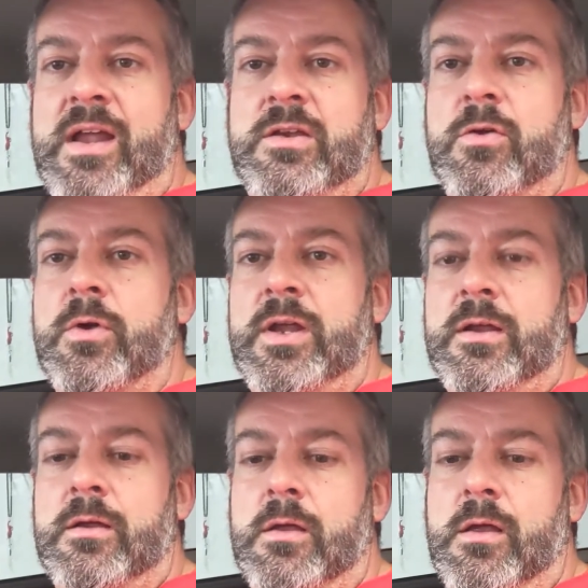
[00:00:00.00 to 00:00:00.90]

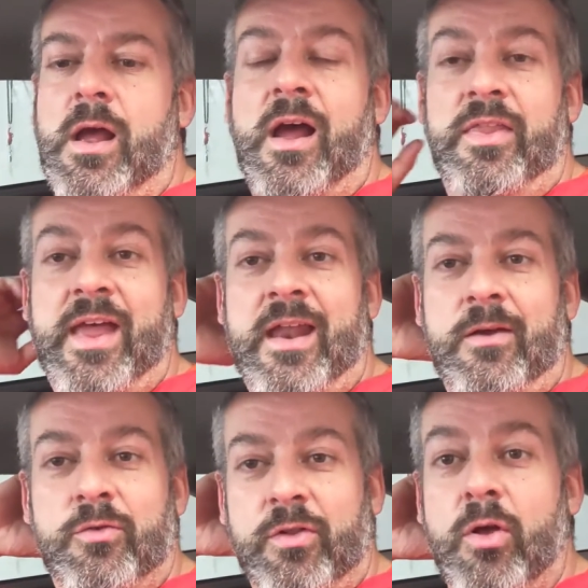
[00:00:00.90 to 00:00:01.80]
doing that,
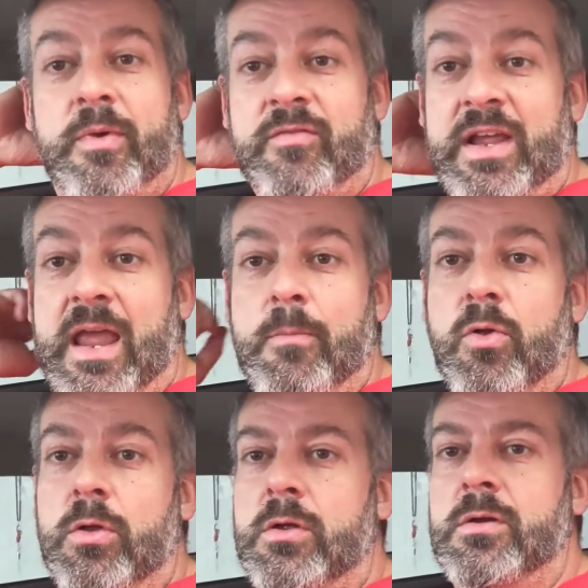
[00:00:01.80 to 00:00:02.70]
it was a little bit of a
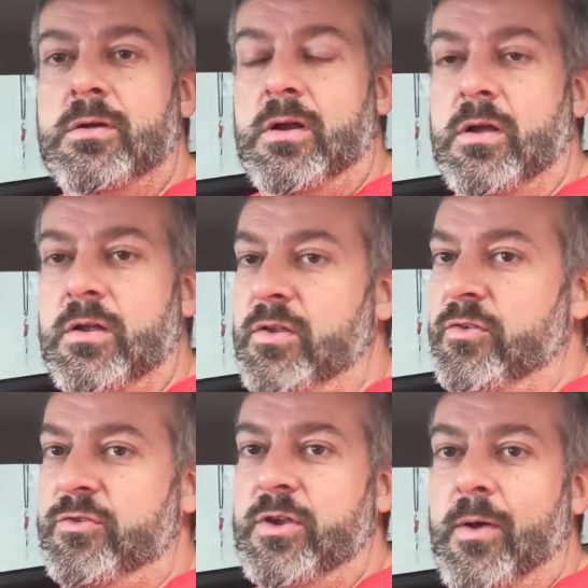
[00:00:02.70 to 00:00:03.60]
gamble
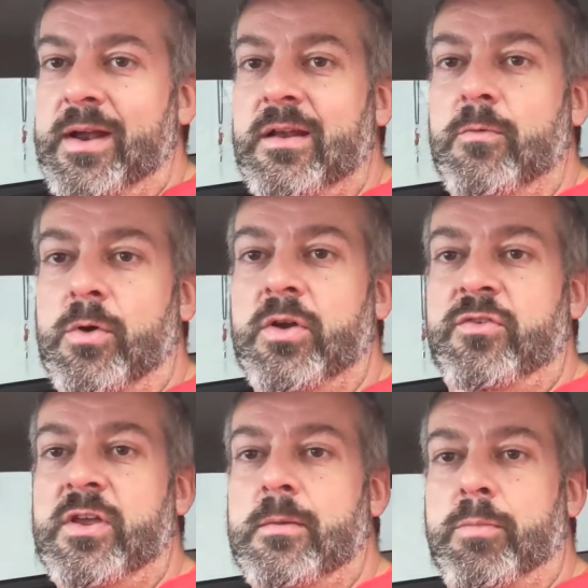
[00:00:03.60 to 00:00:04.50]
because, I didn't really
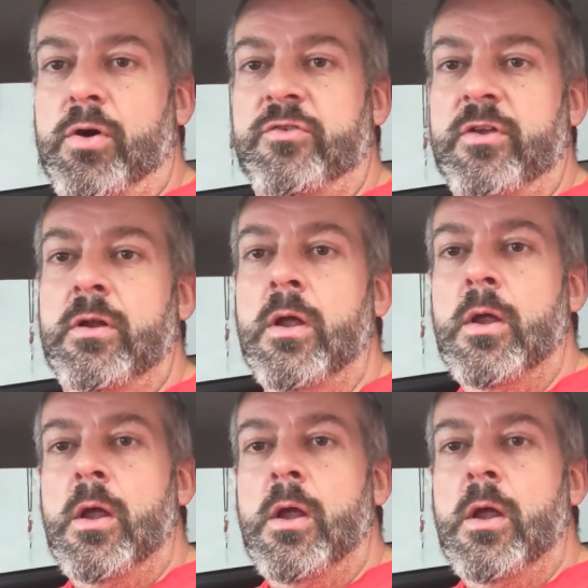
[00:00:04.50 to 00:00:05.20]
see it in person.